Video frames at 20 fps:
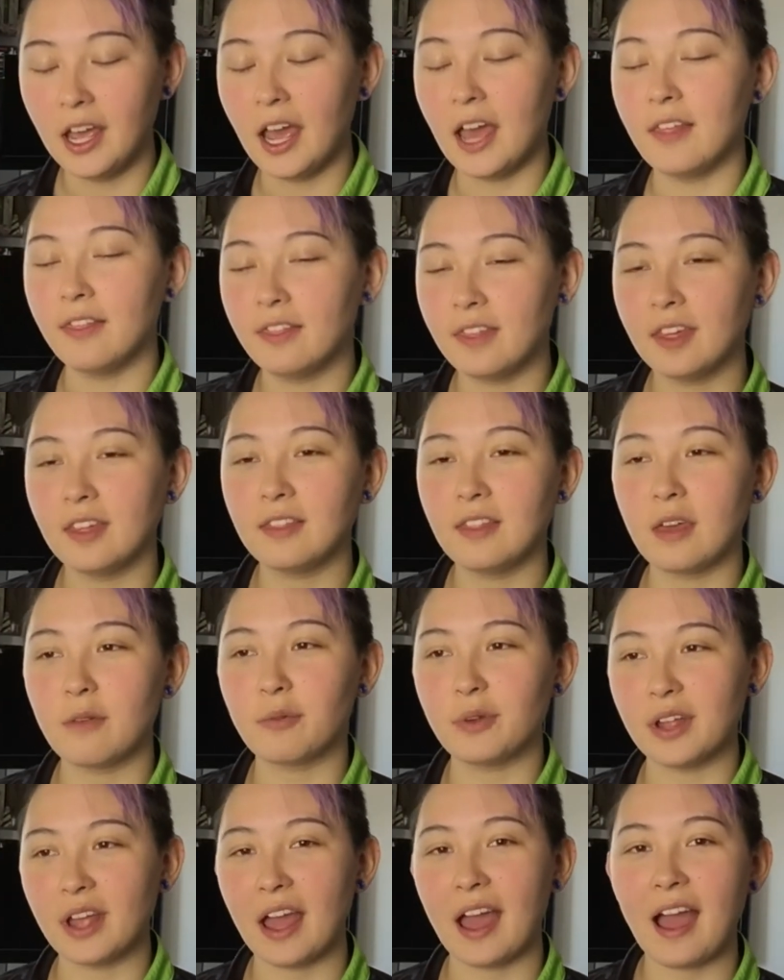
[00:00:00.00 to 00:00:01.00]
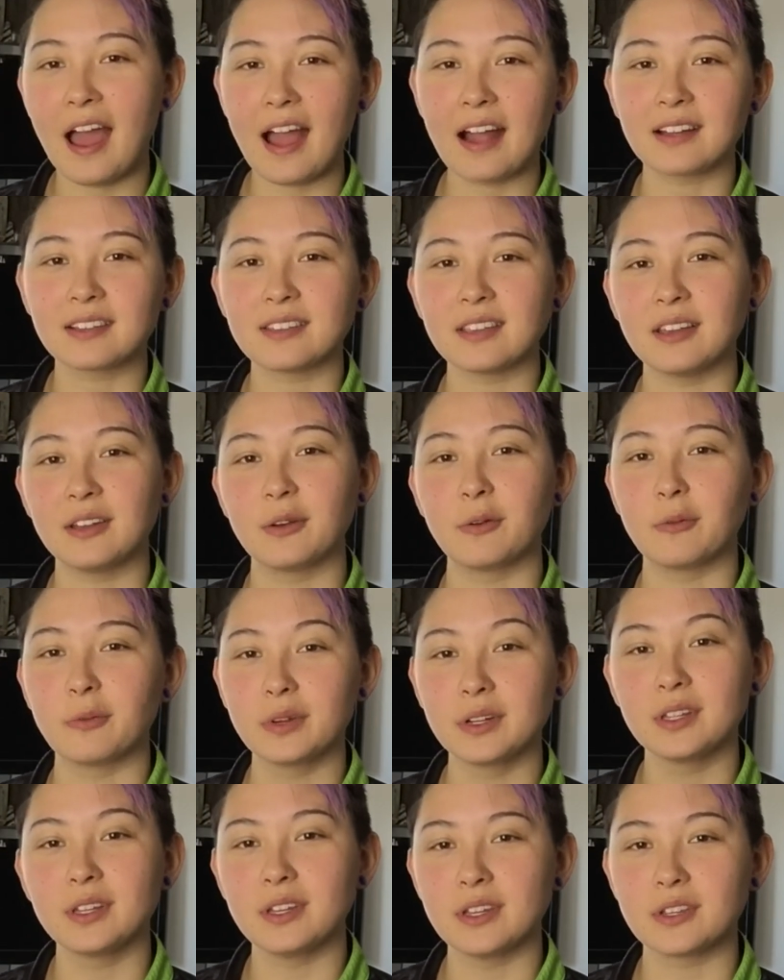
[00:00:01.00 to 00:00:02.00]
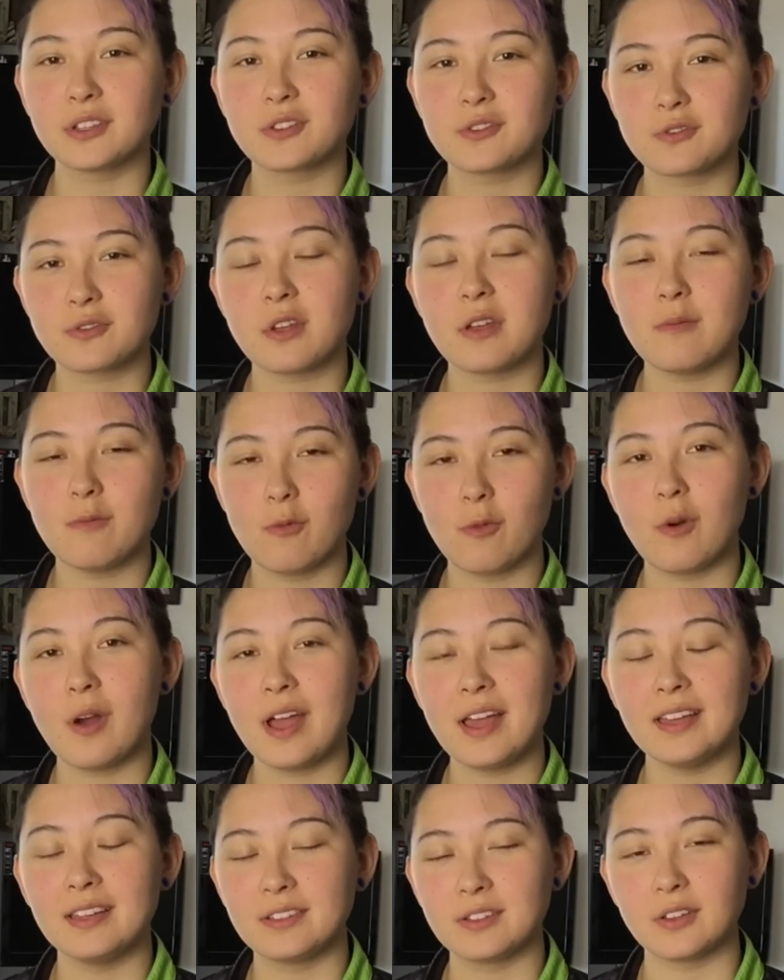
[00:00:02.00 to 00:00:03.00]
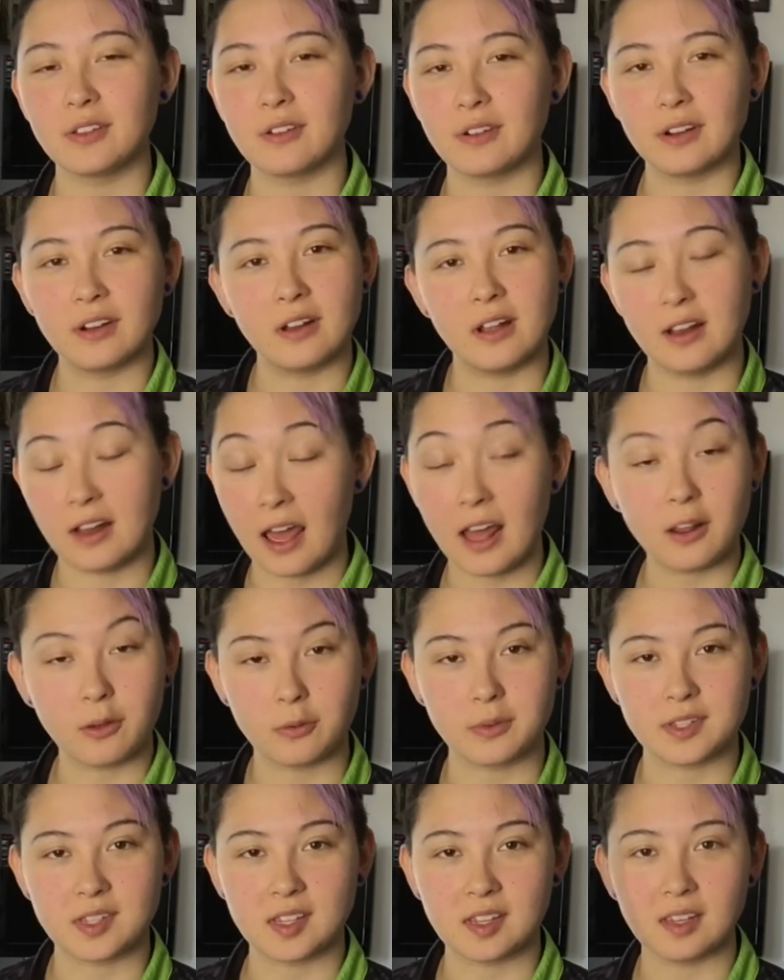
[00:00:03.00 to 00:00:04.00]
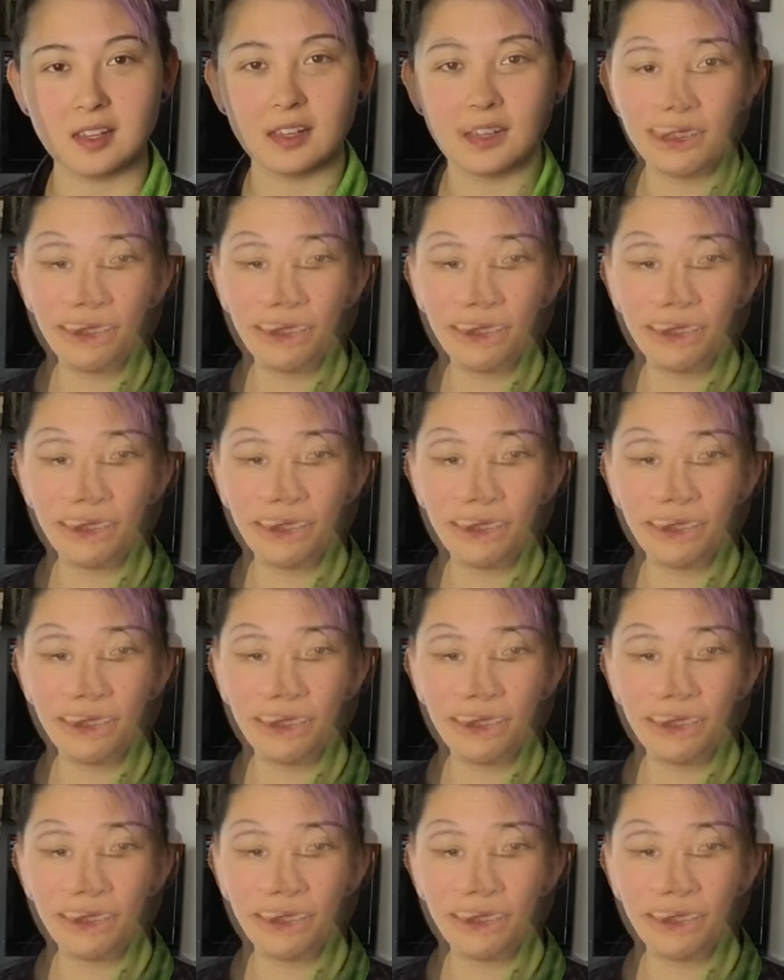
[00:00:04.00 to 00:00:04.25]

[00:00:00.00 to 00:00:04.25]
and then they react in a really extreme way to their inadequacy.